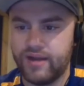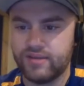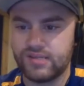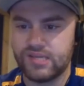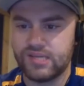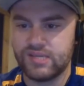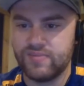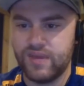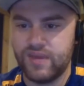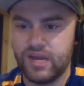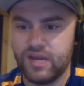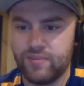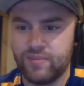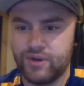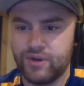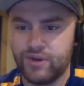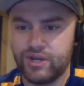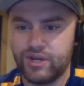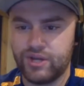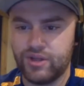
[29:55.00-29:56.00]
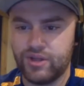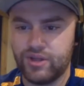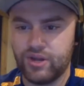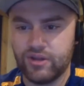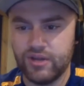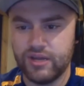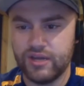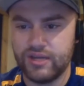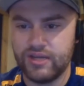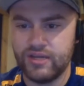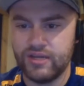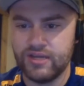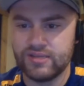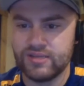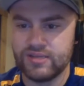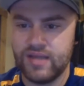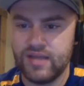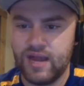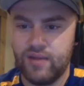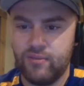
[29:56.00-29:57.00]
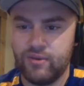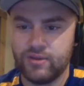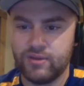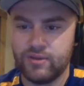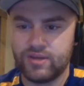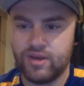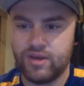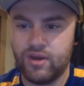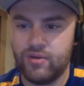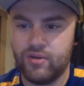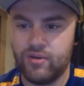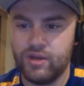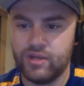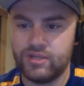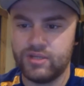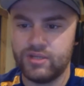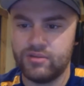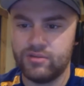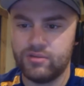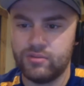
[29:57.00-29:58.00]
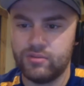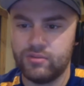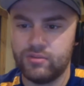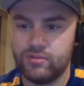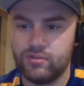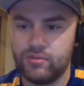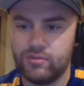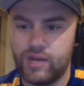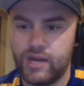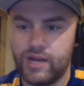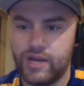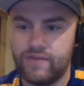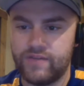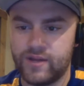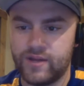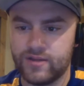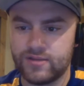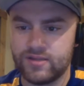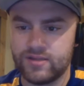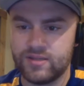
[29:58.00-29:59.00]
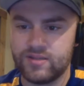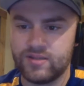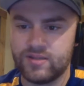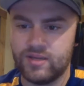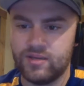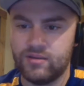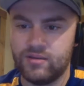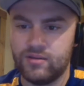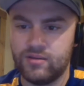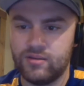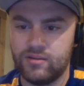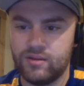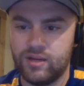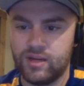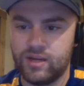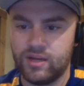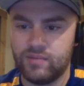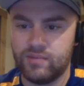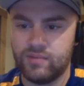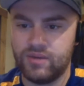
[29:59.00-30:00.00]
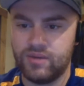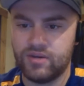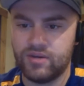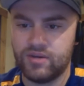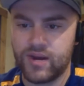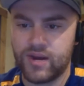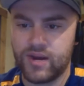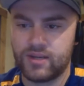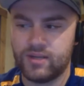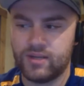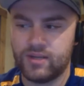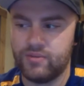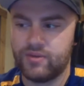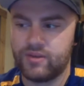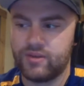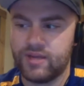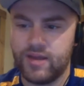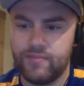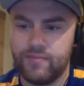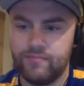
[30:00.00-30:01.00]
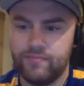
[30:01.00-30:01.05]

has made it pretty clear that he does not want to go into NFL season and compete directly with them.